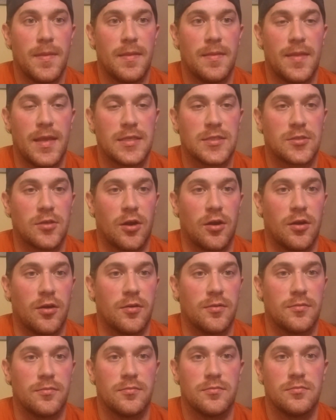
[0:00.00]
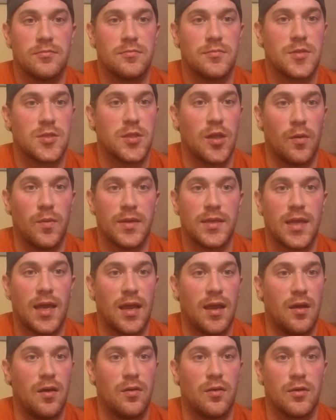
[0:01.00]
they start slowing
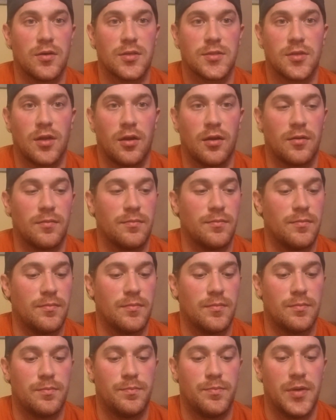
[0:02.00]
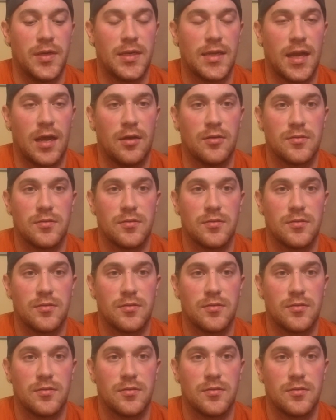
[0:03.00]
down or start putting out